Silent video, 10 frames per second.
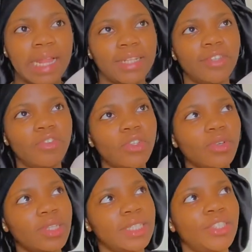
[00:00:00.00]
Even
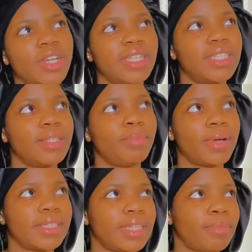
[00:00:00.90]
though the trendy
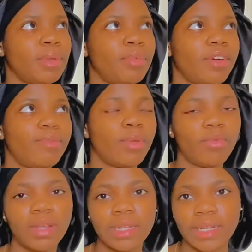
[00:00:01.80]
pant that people have been
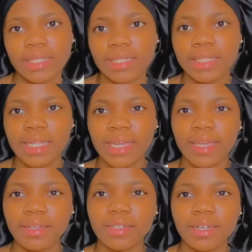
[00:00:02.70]
wearing, like it's
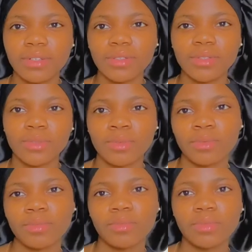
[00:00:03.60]
like, I don't know,
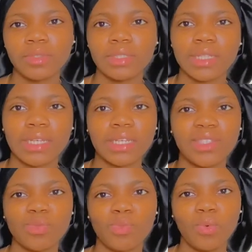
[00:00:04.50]
it's like a
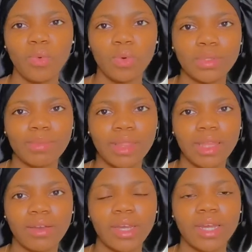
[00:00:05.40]
smooth
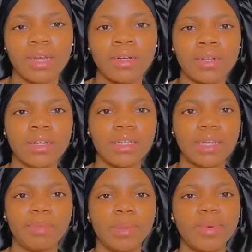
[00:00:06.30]
material
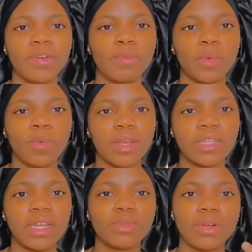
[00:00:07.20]
that people have been wearing.
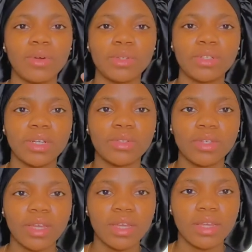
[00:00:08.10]
That's what I was trying to
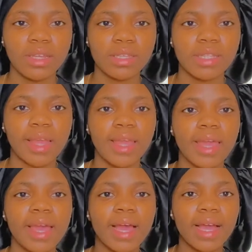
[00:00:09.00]
get. It's like
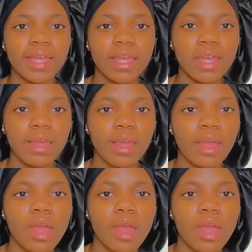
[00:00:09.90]
khaki.